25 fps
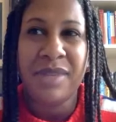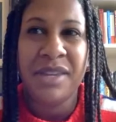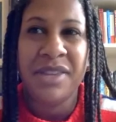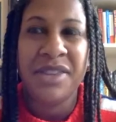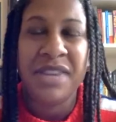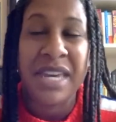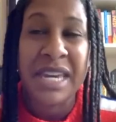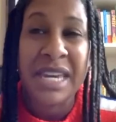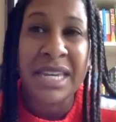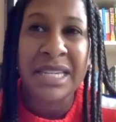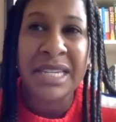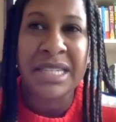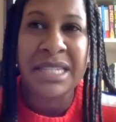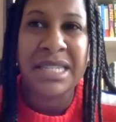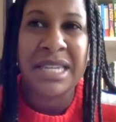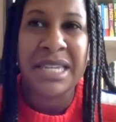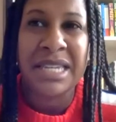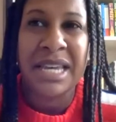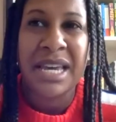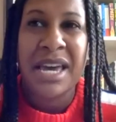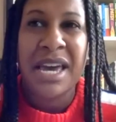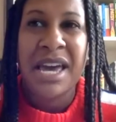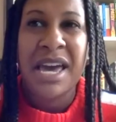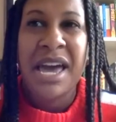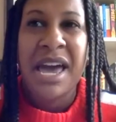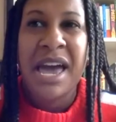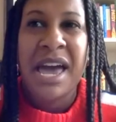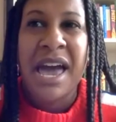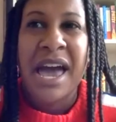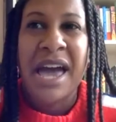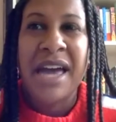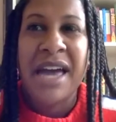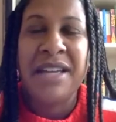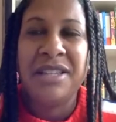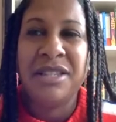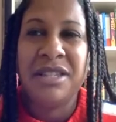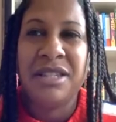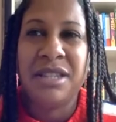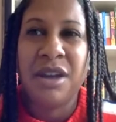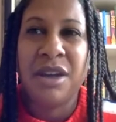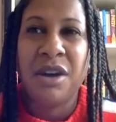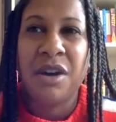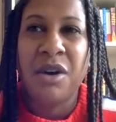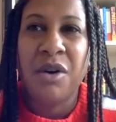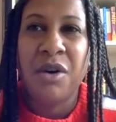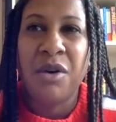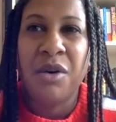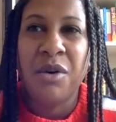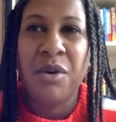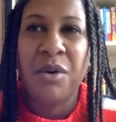things. And
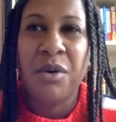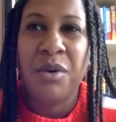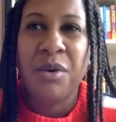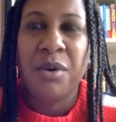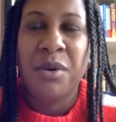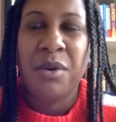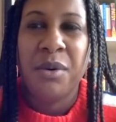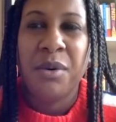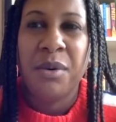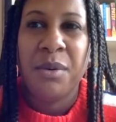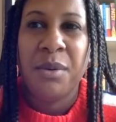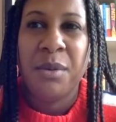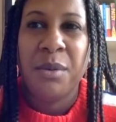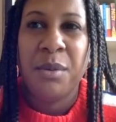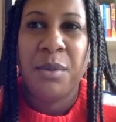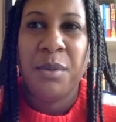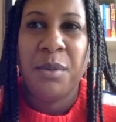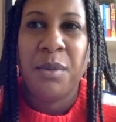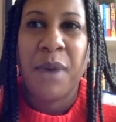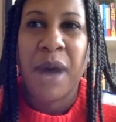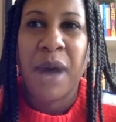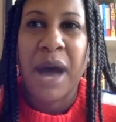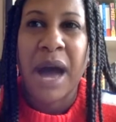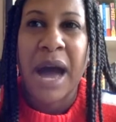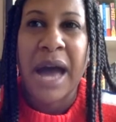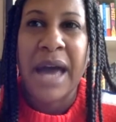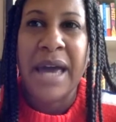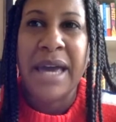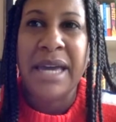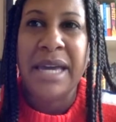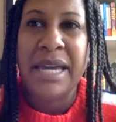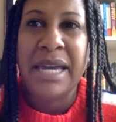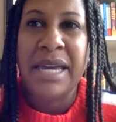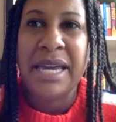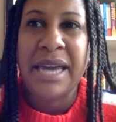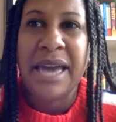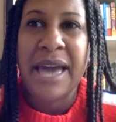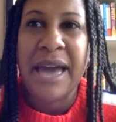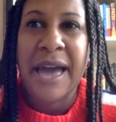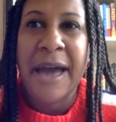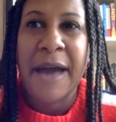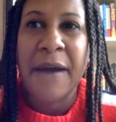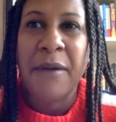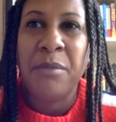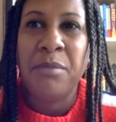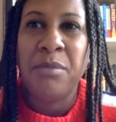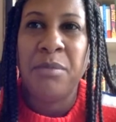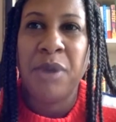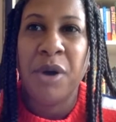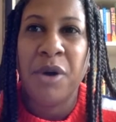so I
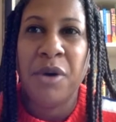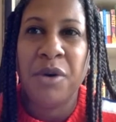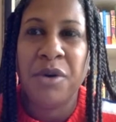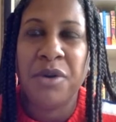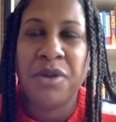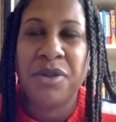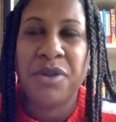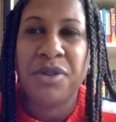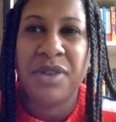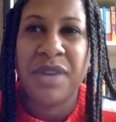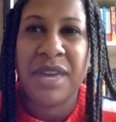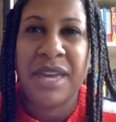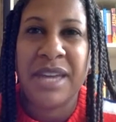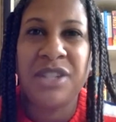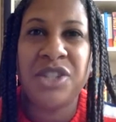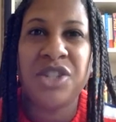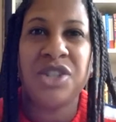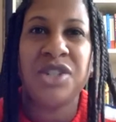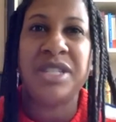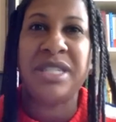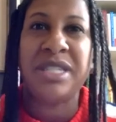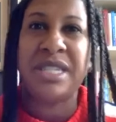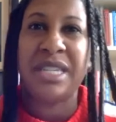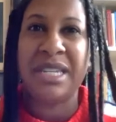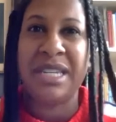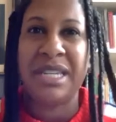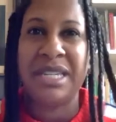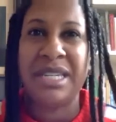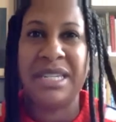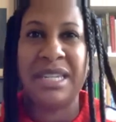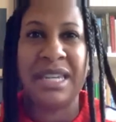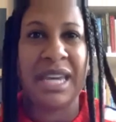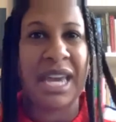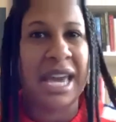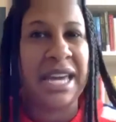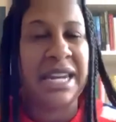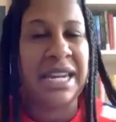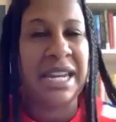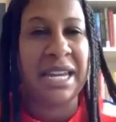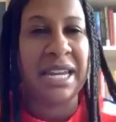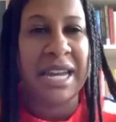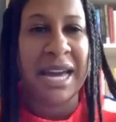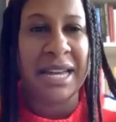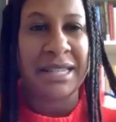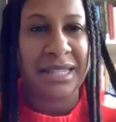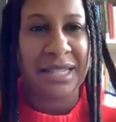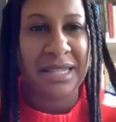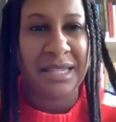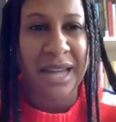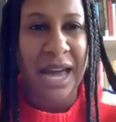am both interested in canon
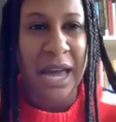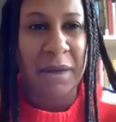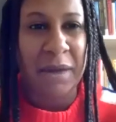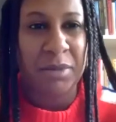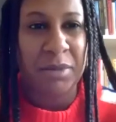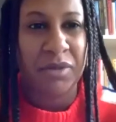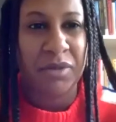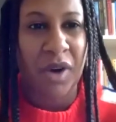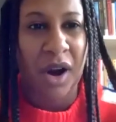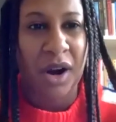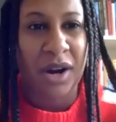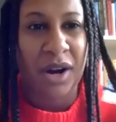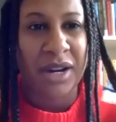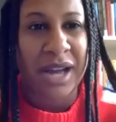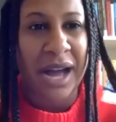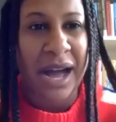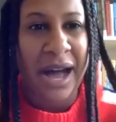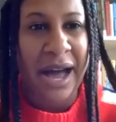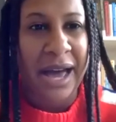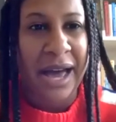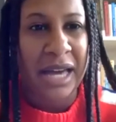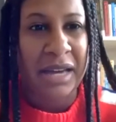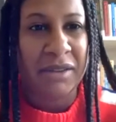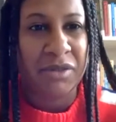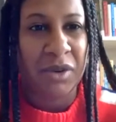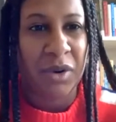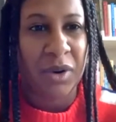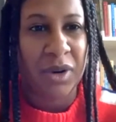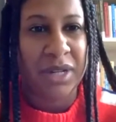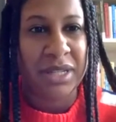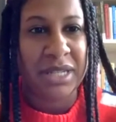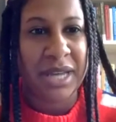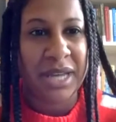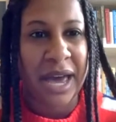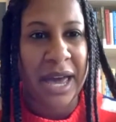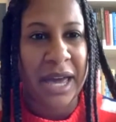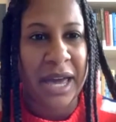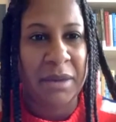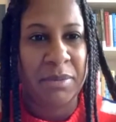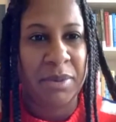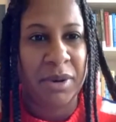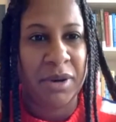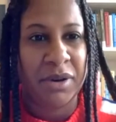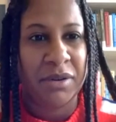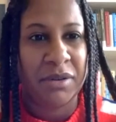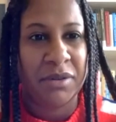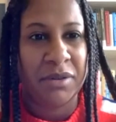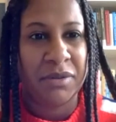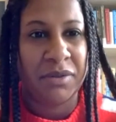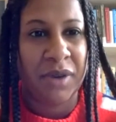as a type of archive or a type
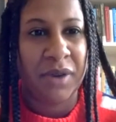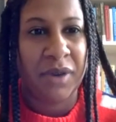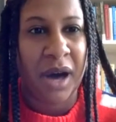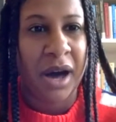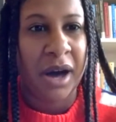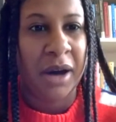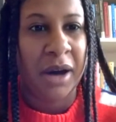of